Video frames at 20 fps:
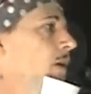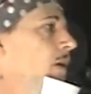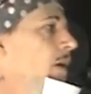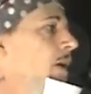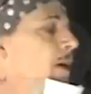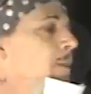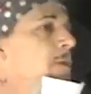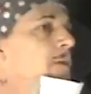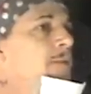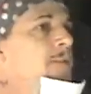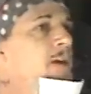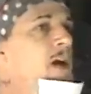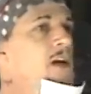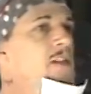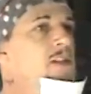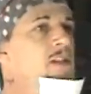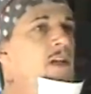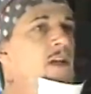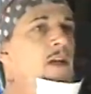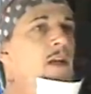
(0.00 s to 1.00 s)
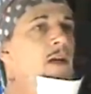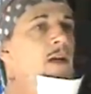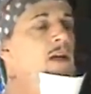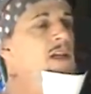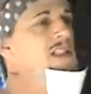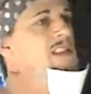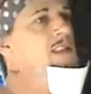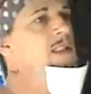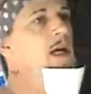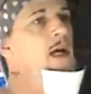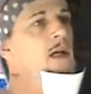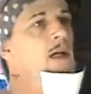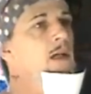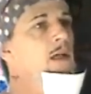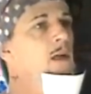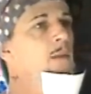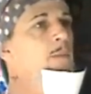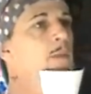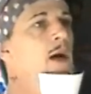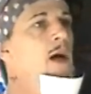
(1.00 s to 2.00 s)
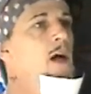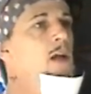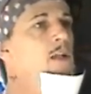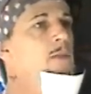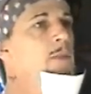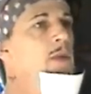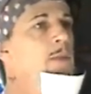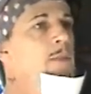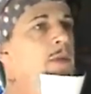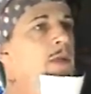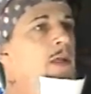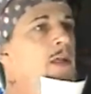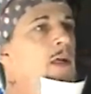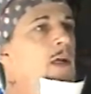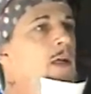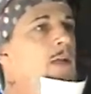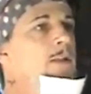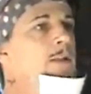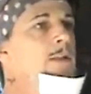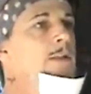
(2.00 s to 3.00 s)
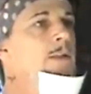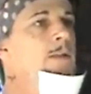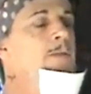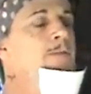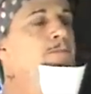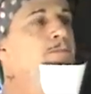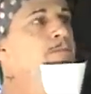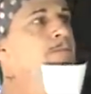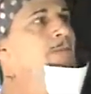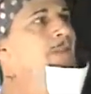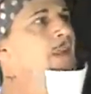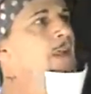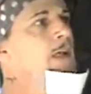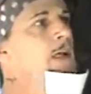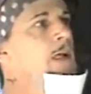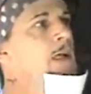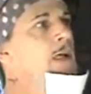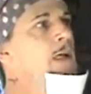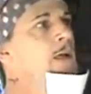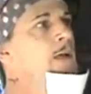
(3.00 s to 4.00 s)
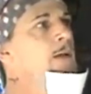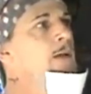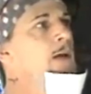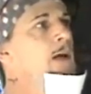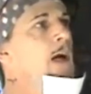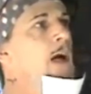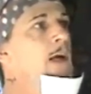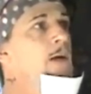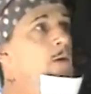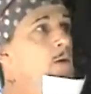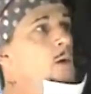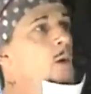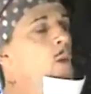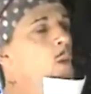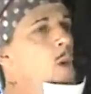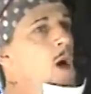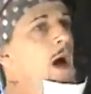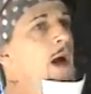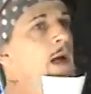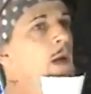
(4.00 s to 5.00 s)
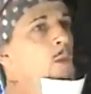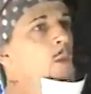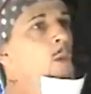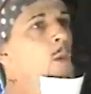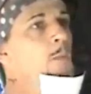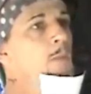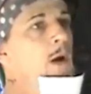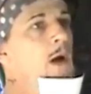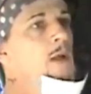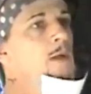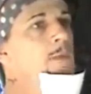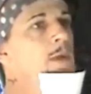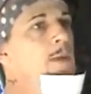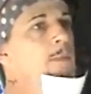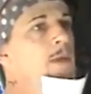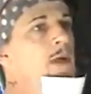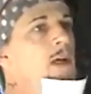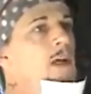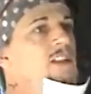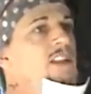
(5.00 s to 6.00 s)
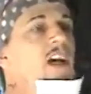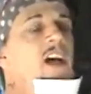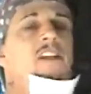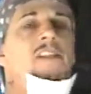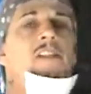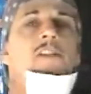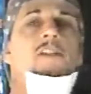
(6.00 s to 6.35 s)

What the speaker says: imperfection in it, it's not going to bother me because I don't know why it won't bother me, because it's